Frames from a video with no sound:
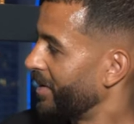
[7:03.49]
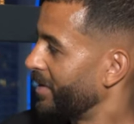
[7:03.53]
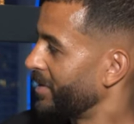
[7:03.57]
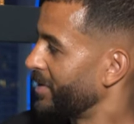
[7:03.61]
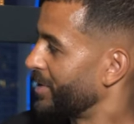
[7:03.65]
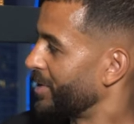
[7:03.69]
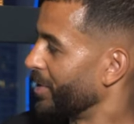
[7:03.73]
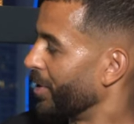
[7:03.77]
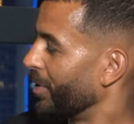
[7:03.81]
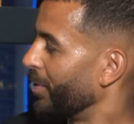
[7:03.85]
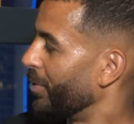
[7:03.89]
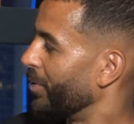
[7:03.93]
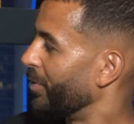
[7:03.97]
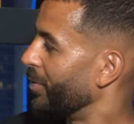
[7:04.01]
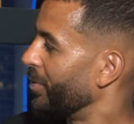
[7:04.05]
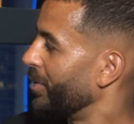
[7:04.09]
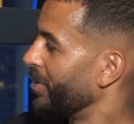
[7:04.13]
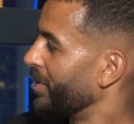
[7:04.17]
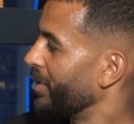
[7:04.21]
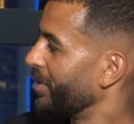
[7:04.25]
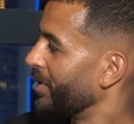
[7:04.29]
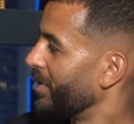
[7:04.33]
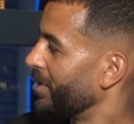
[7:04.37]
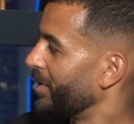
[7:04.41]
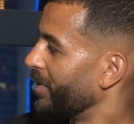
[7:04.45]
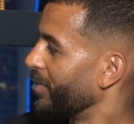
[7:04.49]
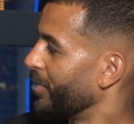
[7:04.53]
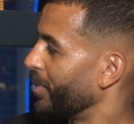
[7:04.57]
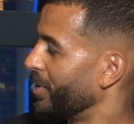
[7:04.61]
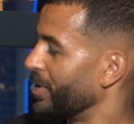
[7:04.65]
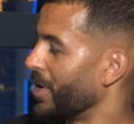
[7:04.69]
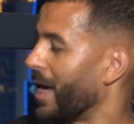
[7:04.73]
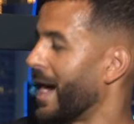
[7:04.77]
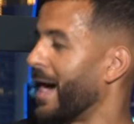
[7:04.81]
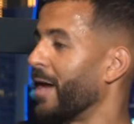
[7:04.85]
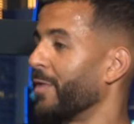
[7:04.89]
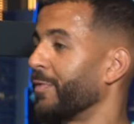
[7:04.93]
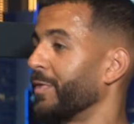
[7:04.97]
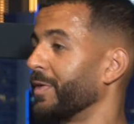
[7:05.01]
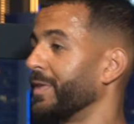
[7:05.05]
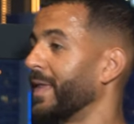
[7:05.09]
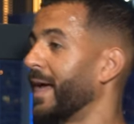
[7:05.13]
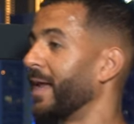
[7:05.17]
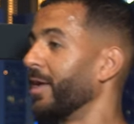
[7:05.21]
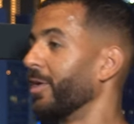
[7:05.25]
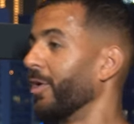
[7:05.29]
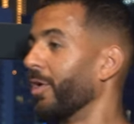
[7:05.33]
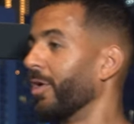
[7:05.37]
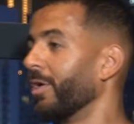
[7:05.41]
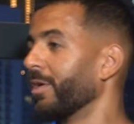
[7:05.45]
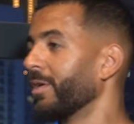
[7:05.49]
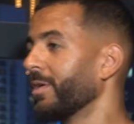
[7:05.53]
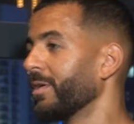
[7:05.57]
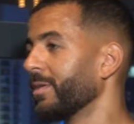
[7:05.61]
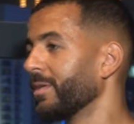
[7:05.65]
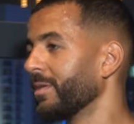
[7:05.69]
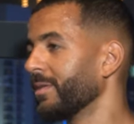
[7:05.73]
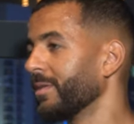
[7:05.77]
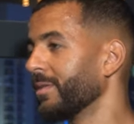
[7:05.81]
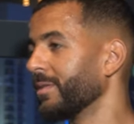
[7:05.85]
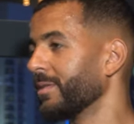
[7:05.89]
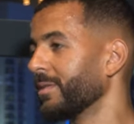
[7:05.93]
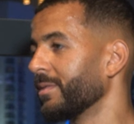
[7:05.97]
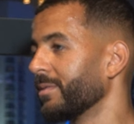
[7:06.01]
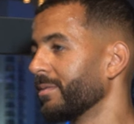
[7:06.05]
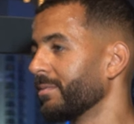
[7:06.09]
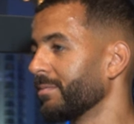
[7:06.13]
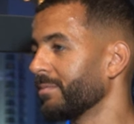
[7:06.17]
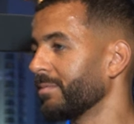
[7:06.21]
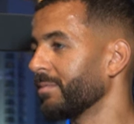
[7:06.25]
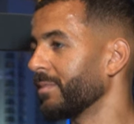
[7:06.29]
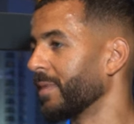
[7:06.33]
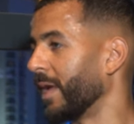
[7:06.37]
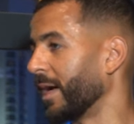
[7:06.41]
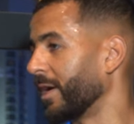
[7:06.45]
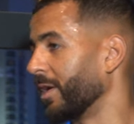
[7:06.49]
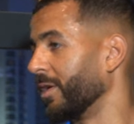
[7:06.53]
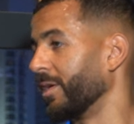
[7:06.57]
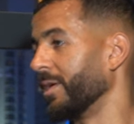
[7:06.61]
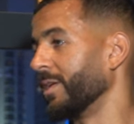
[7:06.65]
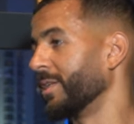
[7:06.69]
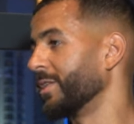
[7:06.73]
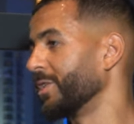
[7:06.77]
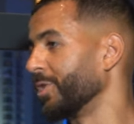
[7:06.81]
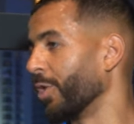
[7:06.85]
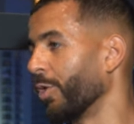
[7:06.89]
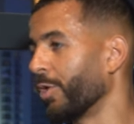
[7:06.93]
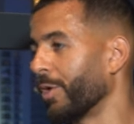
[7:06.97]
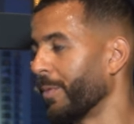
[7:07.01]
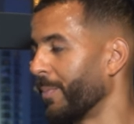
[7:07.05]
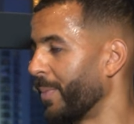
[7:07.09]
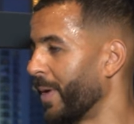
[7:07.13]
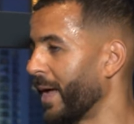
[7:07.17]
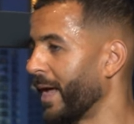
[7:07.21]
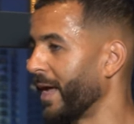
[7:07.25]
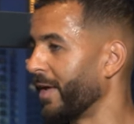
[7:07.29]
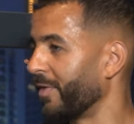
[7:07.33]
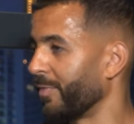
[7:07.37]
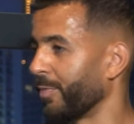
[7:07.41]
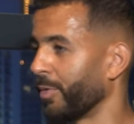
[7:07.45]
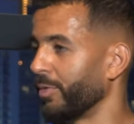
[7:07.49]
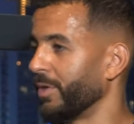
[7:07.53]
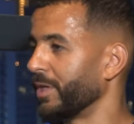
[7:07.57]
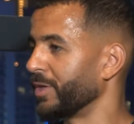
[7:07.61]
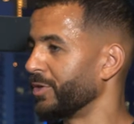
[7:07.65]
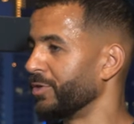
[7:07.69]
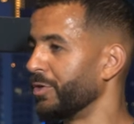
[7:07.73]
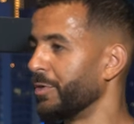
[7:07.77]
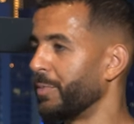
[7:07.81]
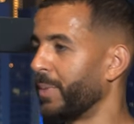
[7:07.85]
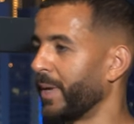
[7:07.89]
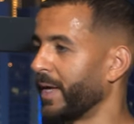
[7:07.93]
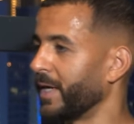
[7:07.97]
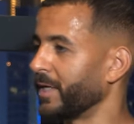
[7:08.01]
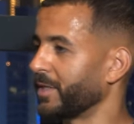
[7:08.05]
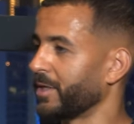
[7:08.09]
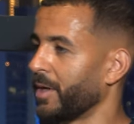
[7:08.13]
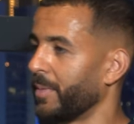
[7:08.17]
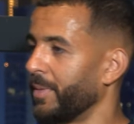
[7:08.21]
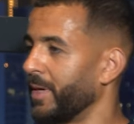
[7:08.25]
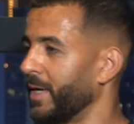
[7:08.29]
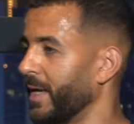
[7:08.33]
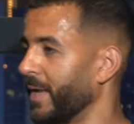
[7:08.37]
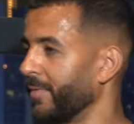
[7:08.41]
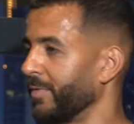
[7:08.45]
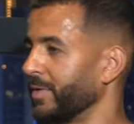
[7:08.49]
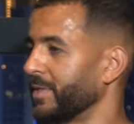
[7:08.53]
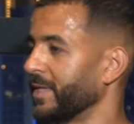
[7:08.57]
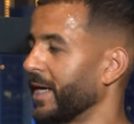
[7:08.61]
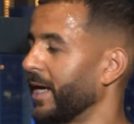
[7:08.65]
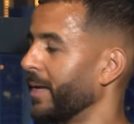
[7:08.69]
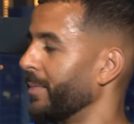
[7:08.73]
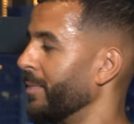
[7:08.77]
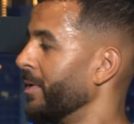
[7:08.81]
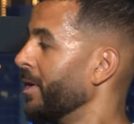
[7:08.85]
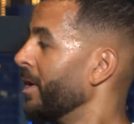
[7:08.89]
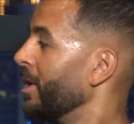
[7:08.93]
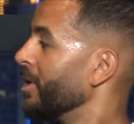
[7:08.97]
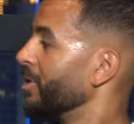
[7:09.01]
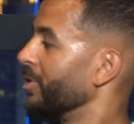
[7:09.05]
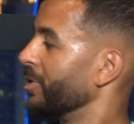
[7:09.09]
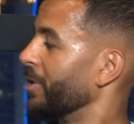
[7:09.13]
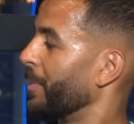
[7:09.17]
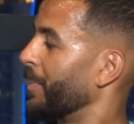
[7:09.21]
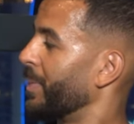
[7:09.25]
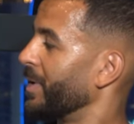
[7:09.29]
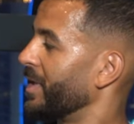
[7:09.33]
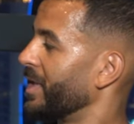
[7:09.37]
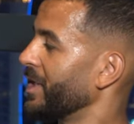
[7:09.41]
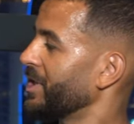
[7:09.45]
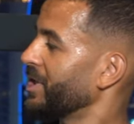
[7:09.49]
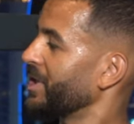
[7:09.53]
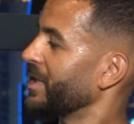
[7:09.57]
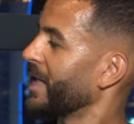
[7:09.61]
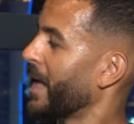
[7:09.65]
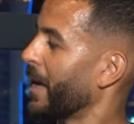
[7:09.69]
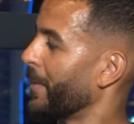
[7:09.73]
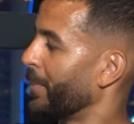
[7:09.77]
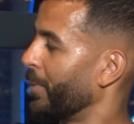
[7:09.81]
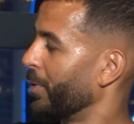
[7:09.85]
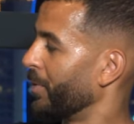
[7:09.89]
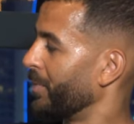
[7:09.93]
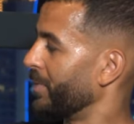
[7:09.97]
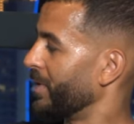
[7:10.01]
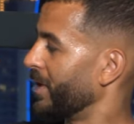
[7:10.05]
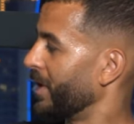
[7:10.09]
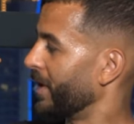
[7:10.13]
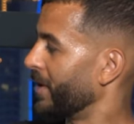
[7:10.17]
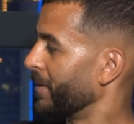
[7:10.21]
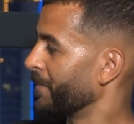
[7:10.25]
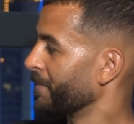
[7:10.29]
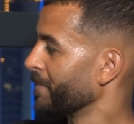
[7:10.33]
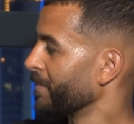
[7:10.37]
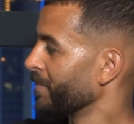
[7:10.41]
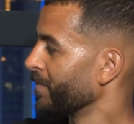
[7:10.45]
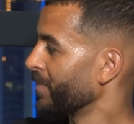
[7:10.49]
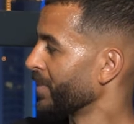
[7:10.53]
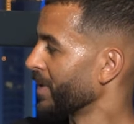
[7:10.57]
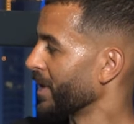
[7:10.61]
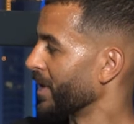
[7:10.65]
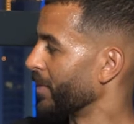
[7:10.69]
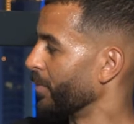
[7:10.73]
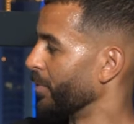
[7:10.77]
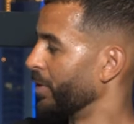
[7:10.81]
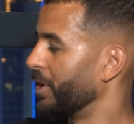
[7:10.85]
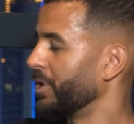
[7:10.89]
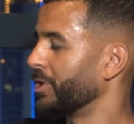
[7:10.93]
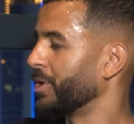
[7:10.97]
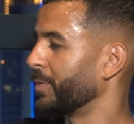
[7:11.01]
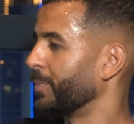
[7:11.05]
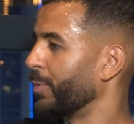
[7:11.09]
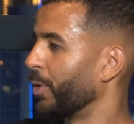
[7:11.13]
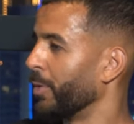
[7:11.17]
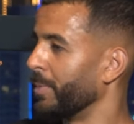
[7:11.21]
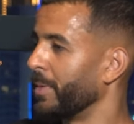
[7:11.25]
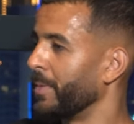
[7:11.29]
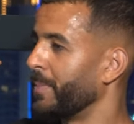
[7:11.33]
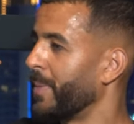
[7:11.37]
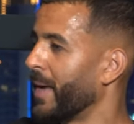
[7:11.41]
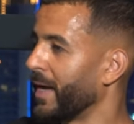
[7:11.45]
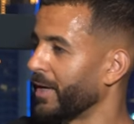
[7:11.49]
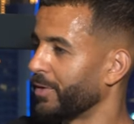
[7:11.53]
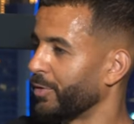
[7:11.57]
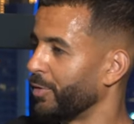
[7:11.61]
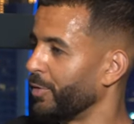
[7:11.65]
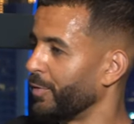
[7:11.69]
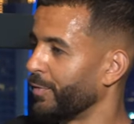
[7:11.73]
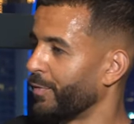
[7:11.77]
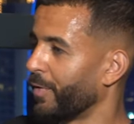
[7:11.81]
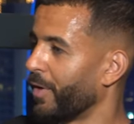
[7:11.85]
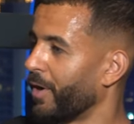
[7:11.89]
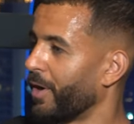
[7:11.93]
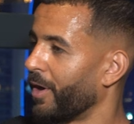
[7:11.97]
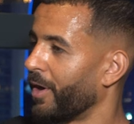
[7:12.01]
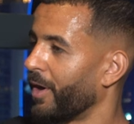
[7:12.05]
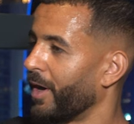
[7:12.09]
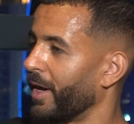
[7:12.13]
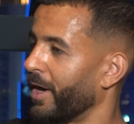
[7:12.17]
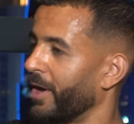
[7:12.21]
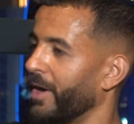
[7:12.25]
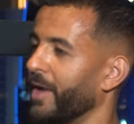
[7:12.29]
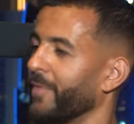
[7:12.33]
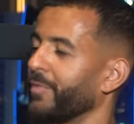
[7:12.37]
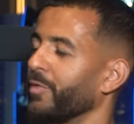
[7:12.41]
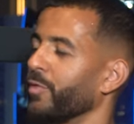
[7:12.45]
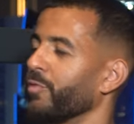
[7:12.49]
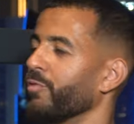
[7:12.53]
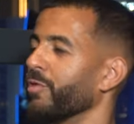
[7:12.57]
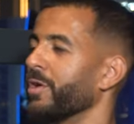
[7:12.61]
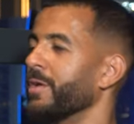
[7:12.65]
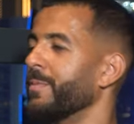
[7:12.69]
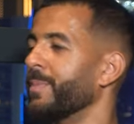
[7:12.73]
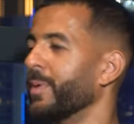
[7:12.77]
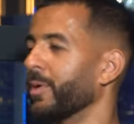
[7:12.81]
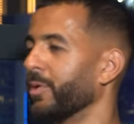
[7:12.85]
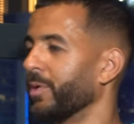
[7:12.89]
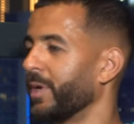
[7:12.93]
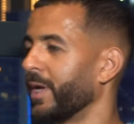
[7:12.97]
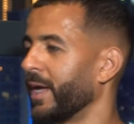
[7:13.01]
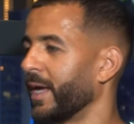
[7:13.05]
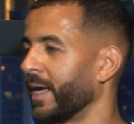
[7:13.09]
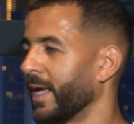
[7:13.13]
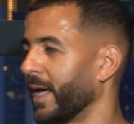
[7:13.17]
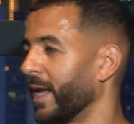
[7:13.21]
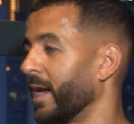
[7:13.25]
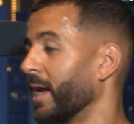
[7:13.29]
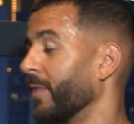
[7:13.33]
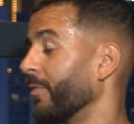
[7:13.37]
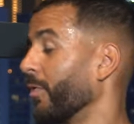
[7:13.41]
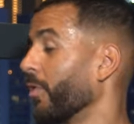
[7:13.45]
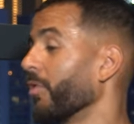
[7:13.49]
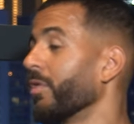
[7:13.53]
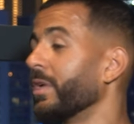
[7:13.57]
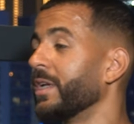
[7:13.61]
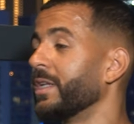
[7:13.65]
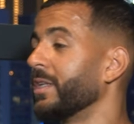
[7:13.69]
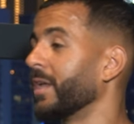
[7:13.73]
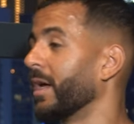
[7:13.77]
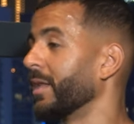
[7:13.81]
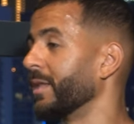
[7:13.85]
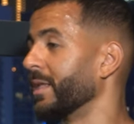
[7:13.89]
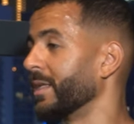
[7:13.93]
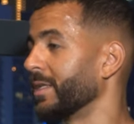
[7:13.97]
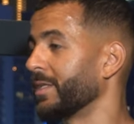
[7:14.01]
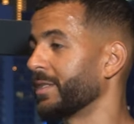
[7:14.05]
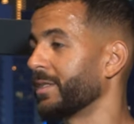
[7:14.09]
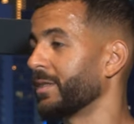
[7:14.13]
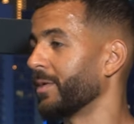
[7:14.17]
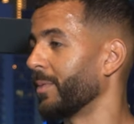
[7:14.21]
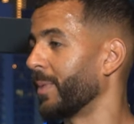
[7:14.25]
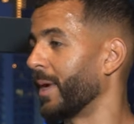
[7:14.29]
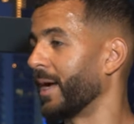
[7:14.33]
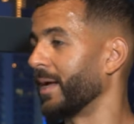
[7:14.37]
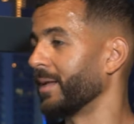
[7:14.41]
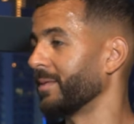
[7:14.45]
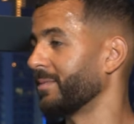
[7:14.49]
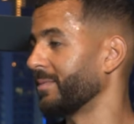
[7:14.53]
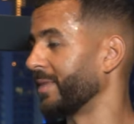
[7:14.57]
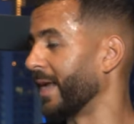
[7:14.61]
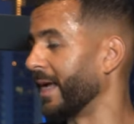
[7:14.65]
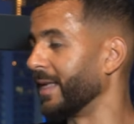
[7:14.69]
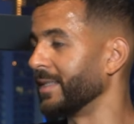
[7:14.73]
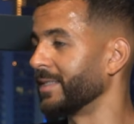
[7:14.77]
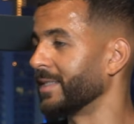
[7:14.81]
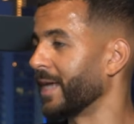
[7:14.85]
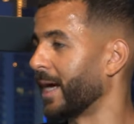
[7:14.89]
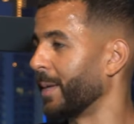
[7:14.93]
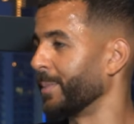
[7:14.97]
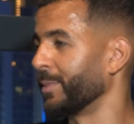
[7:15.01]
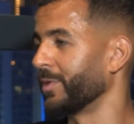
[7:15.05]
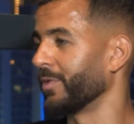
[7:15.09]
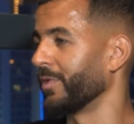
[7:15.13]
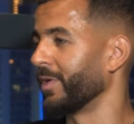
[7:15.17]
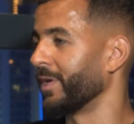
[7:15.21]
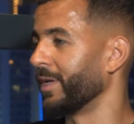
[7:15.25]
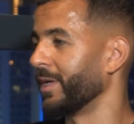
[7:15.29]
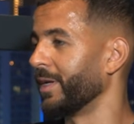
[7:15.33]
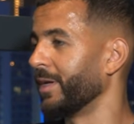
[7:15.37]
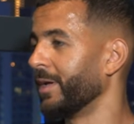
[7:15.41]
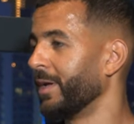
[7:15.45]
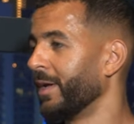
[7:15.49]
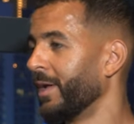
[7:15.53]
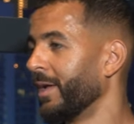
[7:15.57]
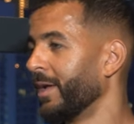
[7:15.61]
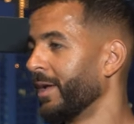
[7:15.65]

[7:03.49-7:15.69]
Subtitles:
So when you're out for that long, like it's so competitive, bro. There's new players coming in every time. So the position that it put me in would have just put me back too far and I'd have to rebuild it again. And I've already done this about 10 times already.